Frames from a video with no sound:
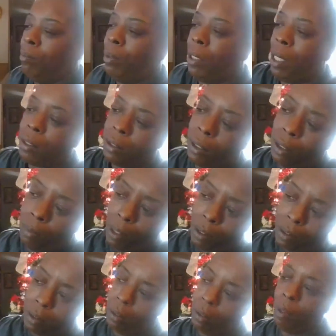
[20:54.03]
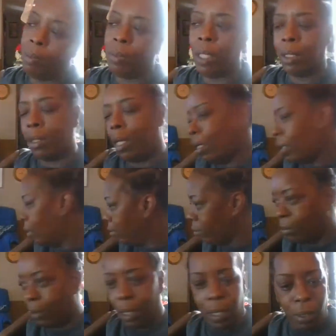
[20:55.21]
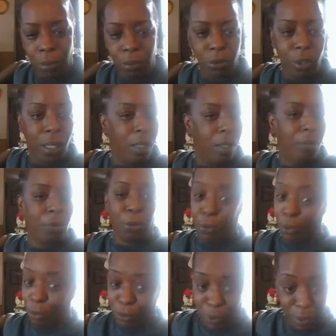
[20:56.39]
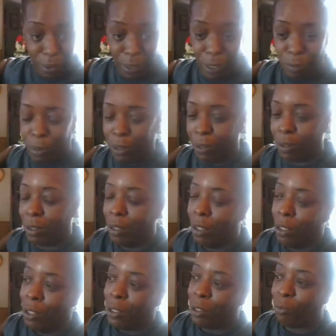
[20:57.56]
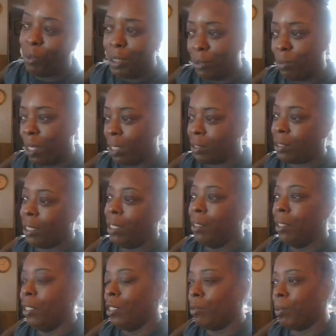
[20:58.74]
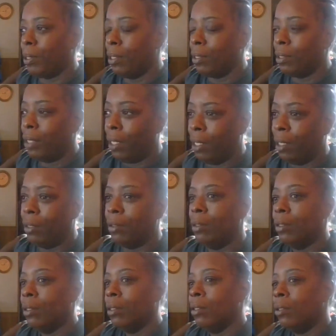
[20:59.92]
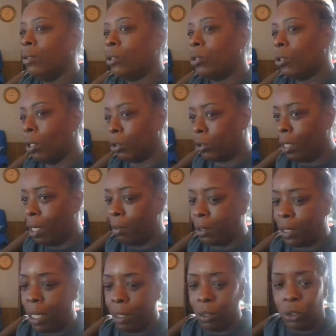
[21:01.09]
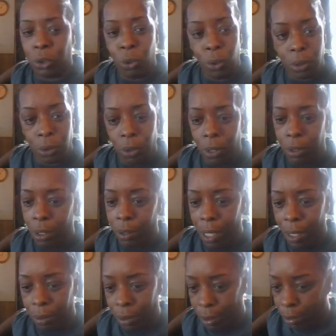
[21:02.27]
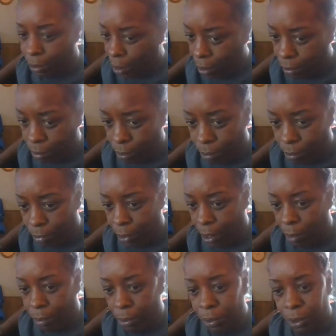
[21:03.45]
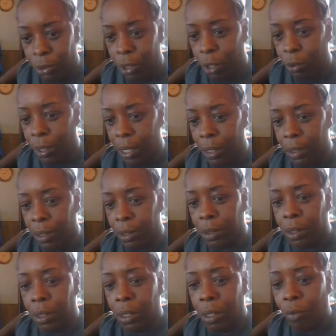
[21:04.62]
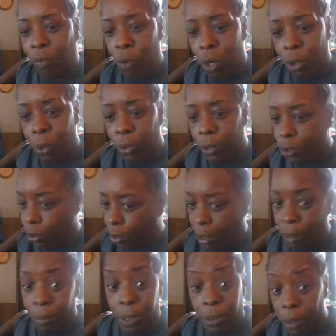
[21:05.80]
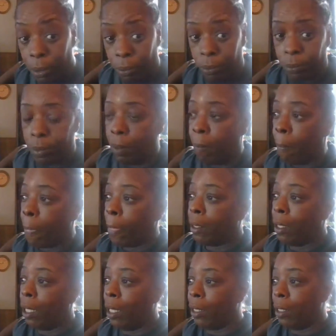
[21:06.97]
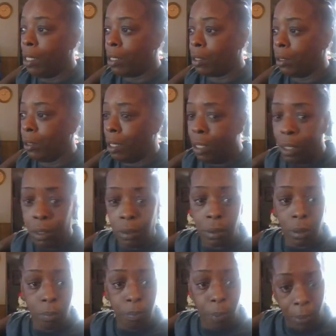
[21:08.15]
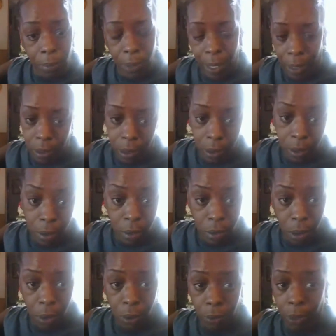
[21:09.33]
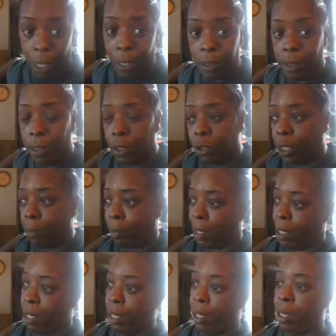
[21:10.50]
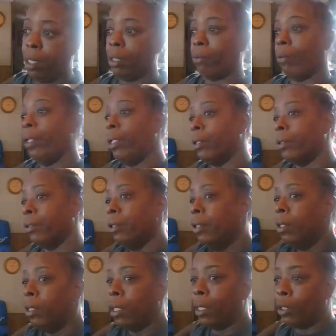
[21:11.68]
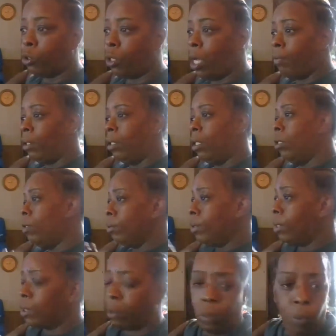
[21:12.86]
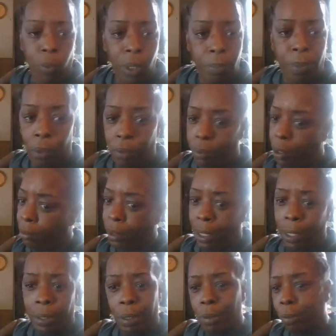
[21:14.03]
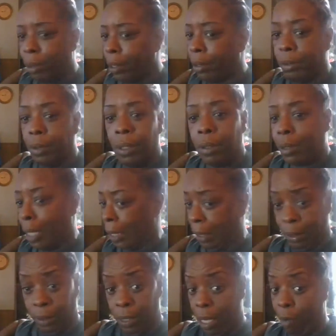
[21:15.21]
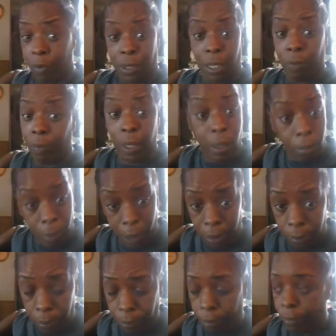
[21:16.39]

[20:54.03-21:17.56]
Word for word: But I said to myself, I'm like, no, I ain't gonna drive no, CDL because the reason why I say that is because now truck drivers got the shortage going on. Now, now, Deborah, you know that, and Four Corners, you hear me too. They letting these young people, 18 years old, 19 years, get behind the wheel and driving long distance when we both know dang on well that is not safe for anybody.